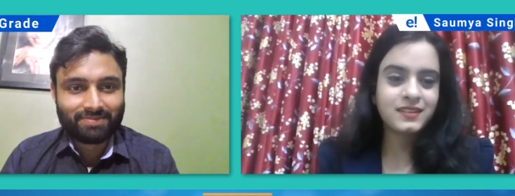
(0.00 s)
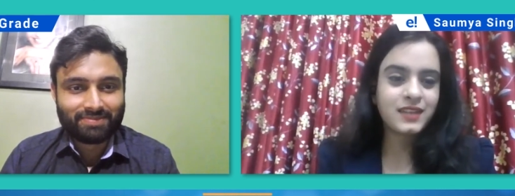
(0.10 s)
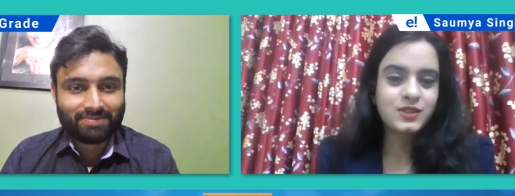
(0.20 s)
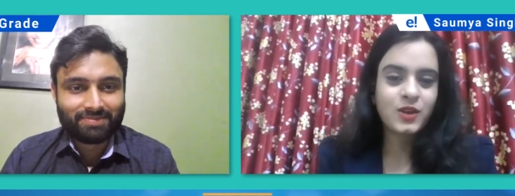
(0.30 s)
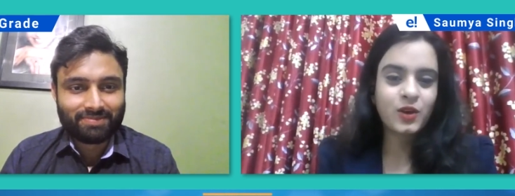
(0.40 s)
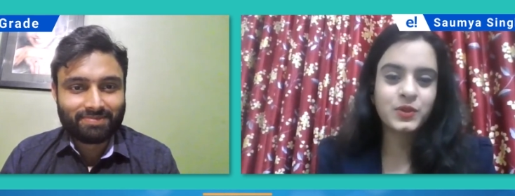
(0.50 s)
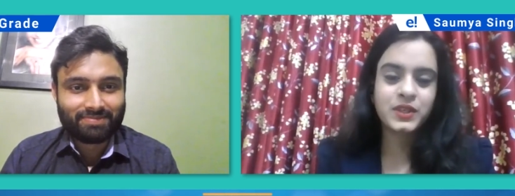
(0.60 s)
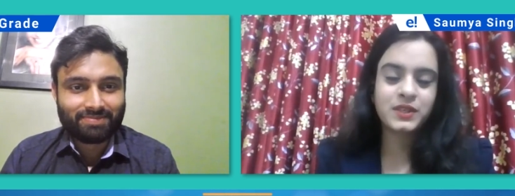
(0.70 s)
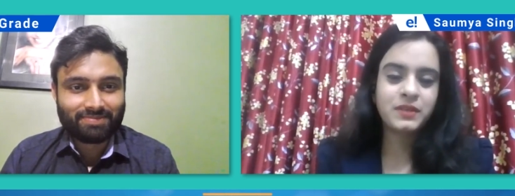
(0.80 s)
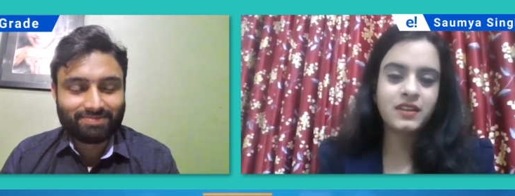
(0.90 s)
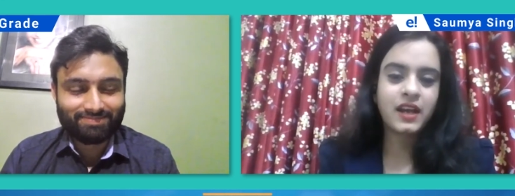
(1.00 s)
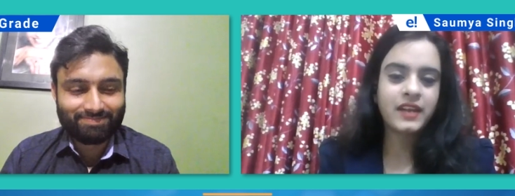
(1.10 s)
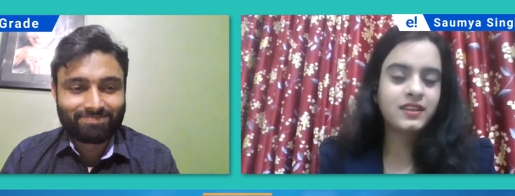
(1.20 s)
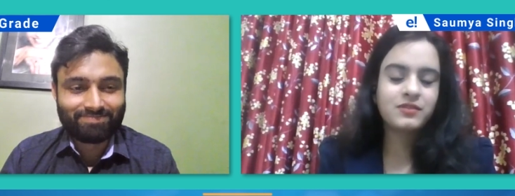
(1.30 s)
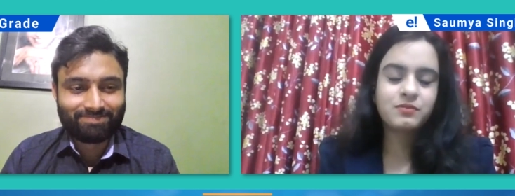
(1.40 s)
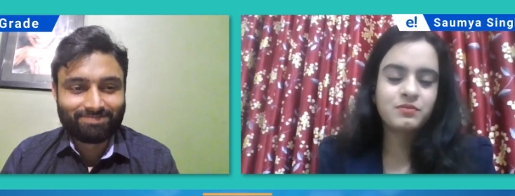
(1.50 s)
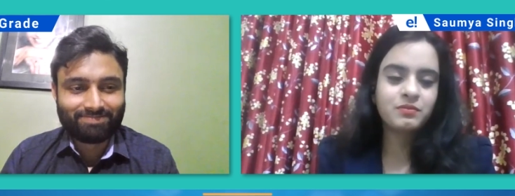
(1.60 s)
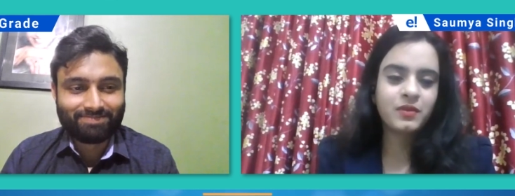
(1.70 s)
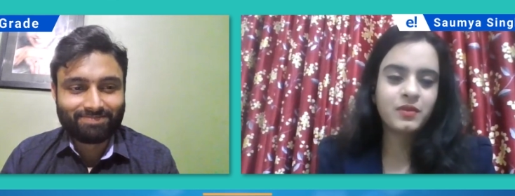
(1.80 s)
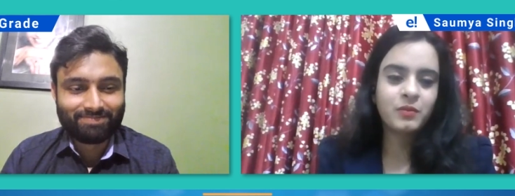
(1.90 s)
Speaker 1: And that's how you can be. I
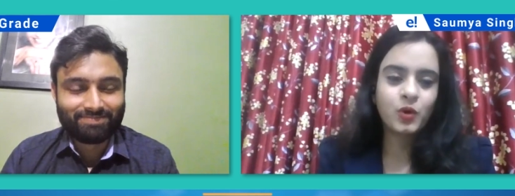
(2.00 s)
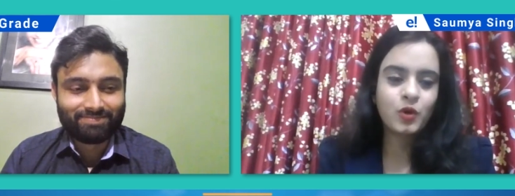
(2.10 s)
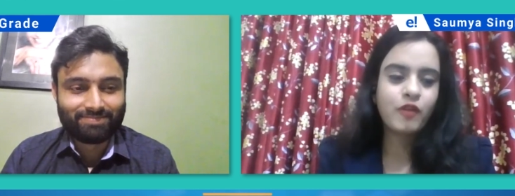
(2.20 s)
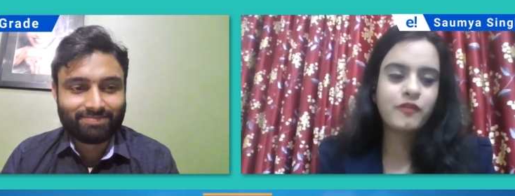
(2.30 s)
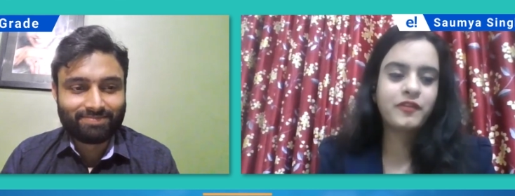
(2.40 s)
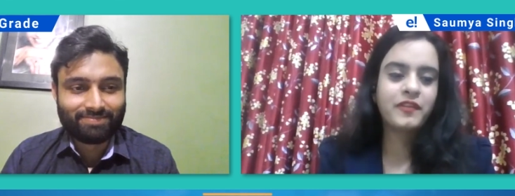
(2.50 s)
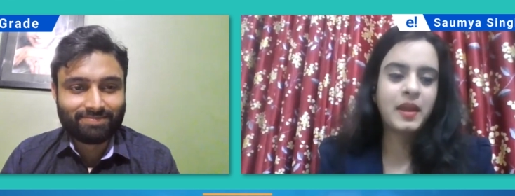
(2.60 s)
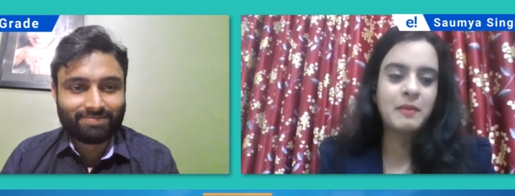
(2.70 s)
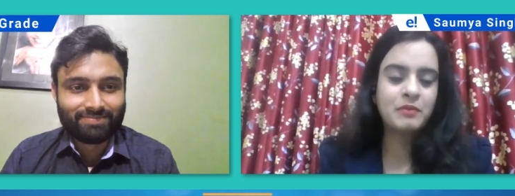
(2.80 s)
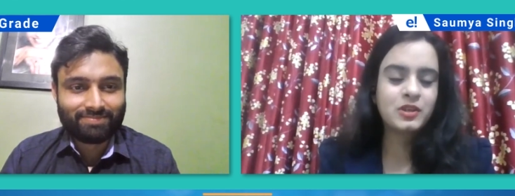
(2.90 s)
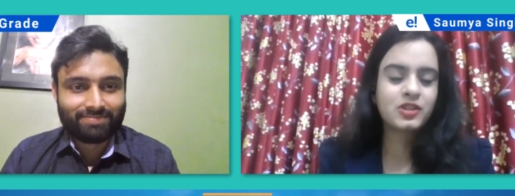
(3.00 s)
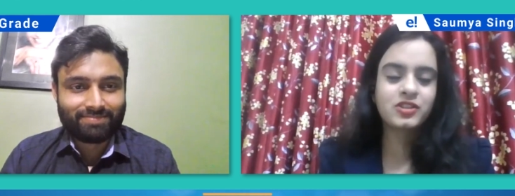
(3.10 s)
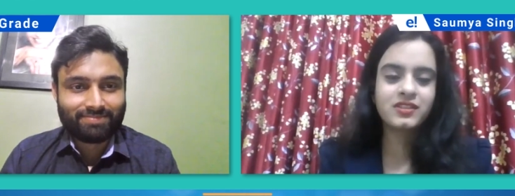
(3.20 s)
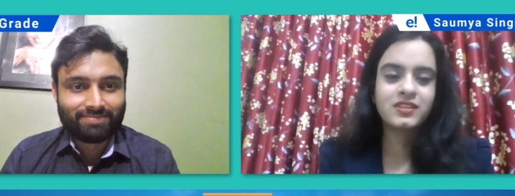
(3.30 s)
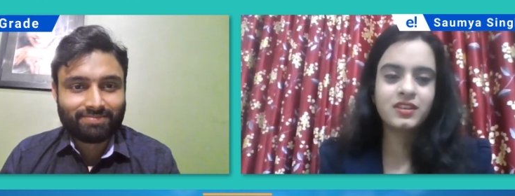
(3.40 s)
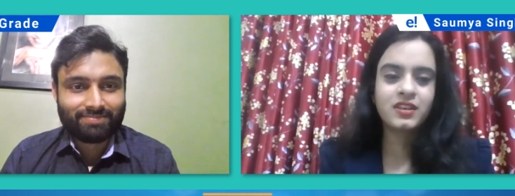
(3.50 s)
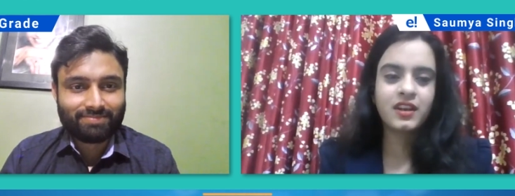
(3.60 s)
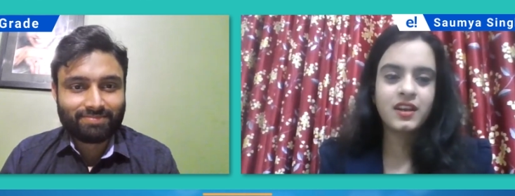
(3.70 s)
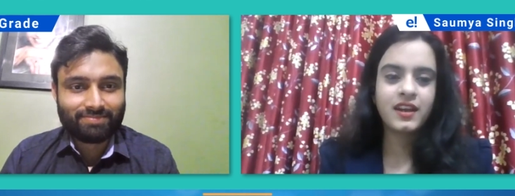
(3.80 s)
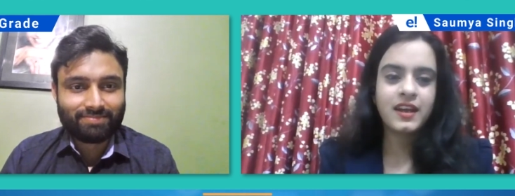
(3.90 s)
think more of ambition
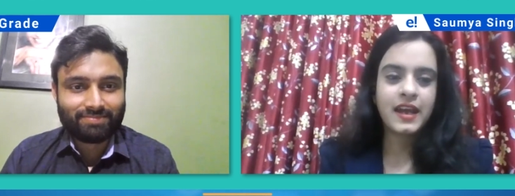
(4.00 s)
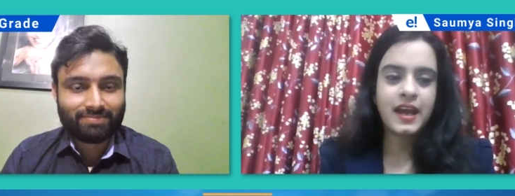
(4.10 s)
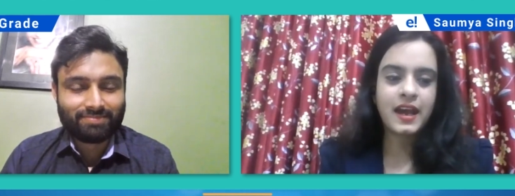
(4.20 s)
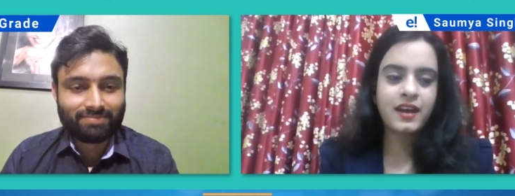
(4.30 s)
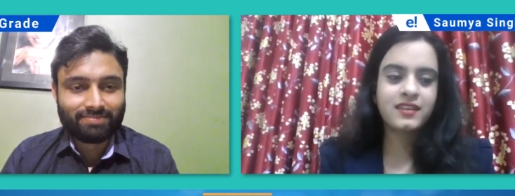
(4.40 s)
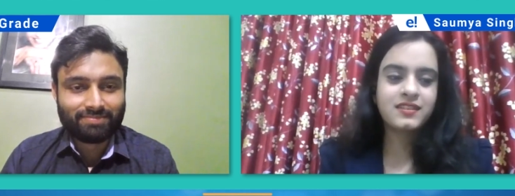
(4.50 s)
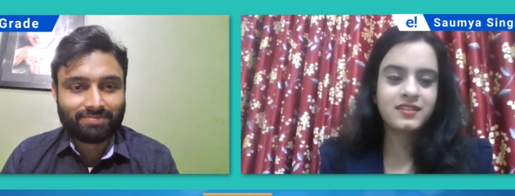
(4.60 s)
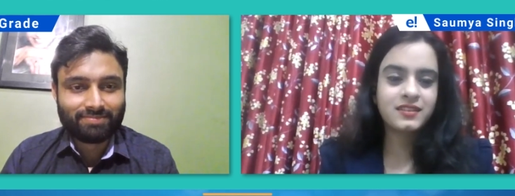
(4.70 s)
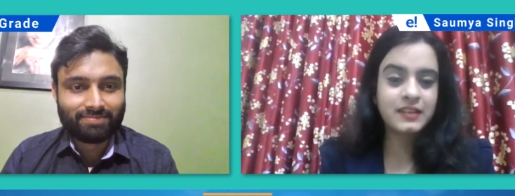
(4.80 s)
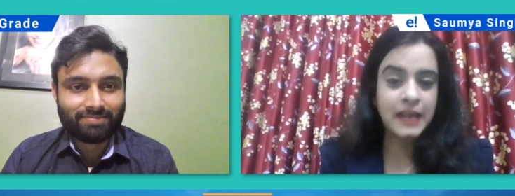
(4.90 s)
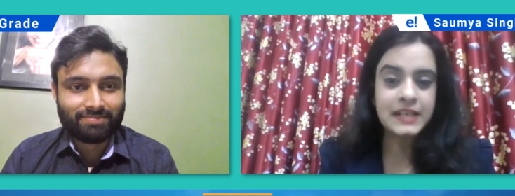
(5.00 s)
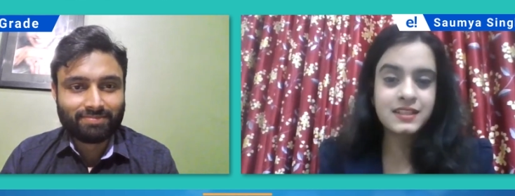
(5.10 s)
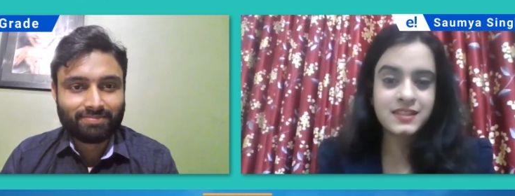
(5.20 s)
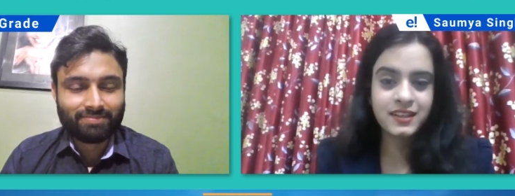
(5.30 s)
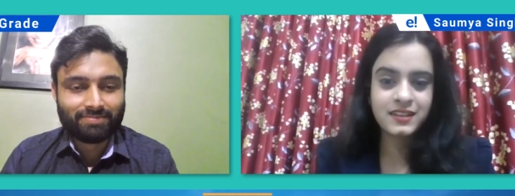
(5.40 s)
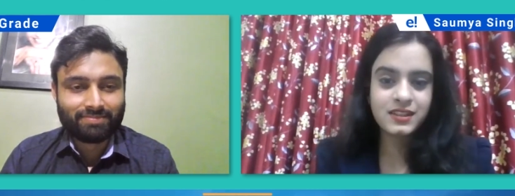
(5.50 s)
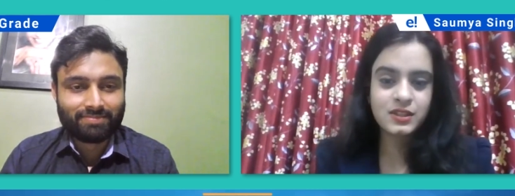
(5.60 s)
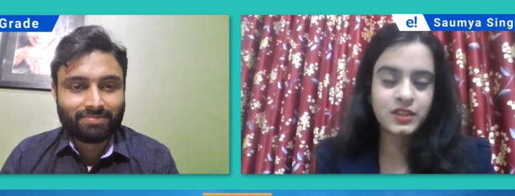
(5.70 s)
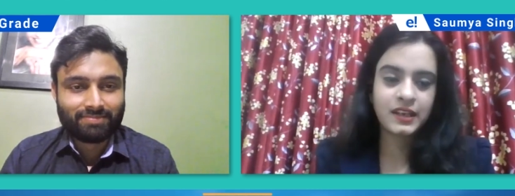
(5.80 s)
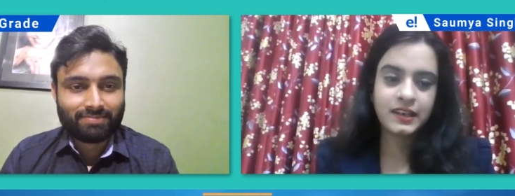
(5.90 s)
and right
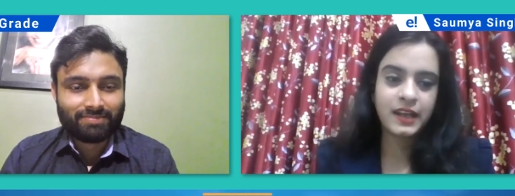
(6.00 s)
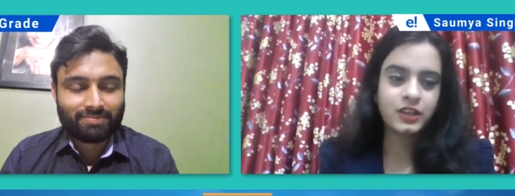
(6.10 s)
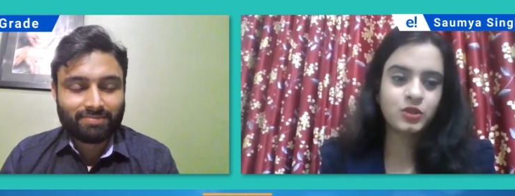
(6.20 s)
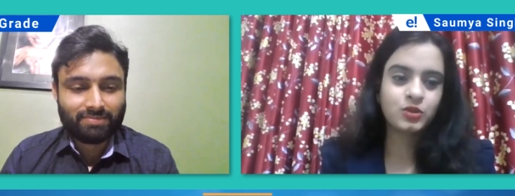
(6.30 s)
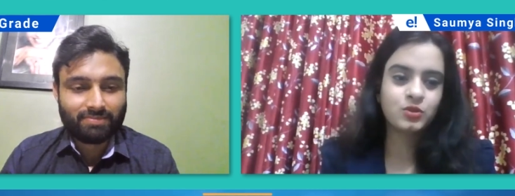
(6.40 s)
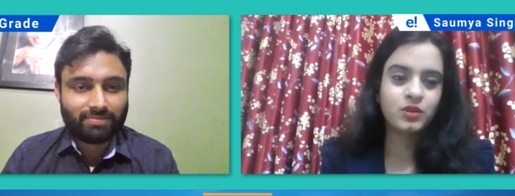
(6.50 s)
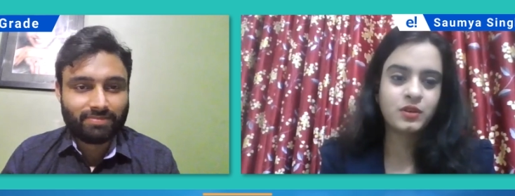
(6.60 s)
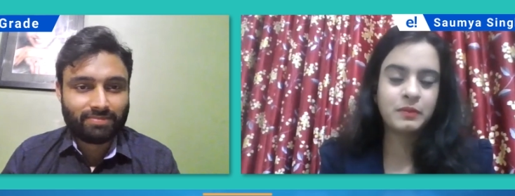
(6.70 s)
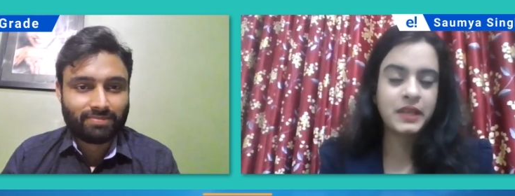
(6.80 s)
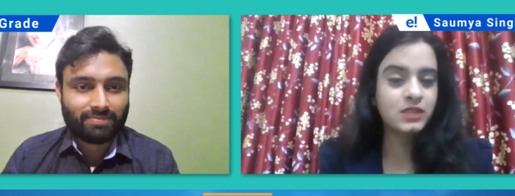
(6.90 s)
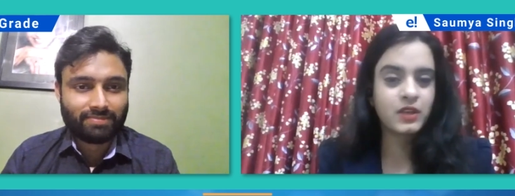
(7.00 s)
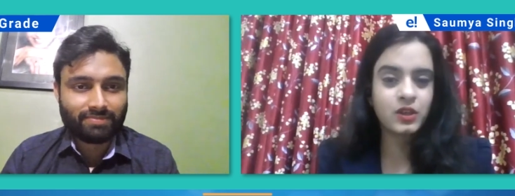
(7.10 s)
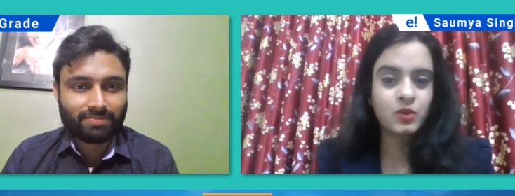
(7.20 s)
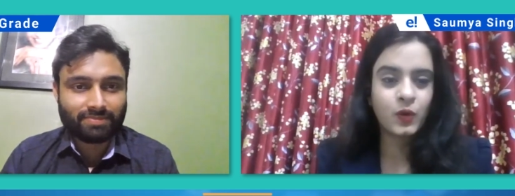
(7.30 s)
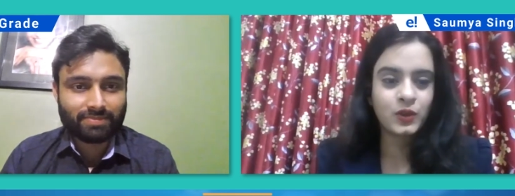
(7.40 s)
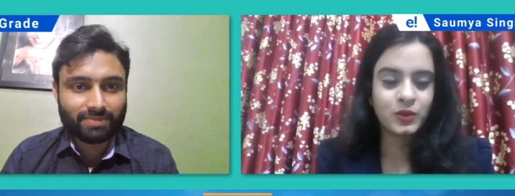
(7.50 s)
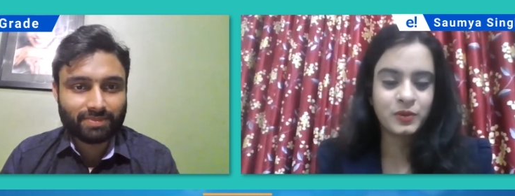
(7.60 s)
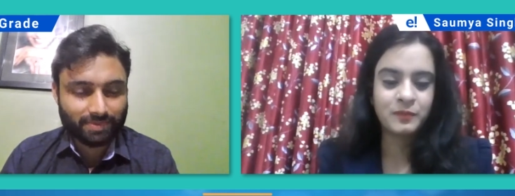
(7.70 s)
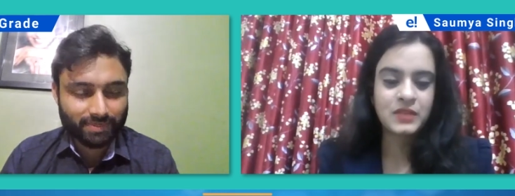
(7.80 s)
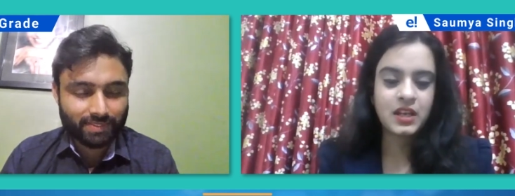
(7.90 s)
skills can land you to a place where you want
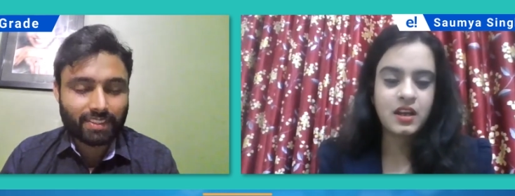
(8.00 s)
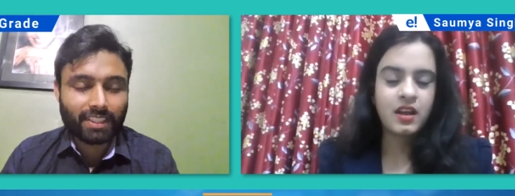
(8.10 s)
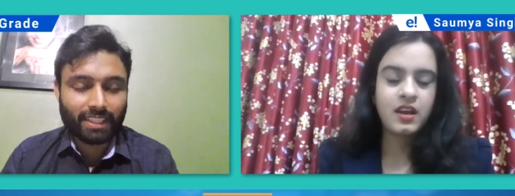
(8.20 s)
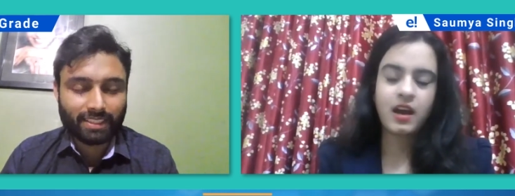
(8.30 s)
to be. Okay.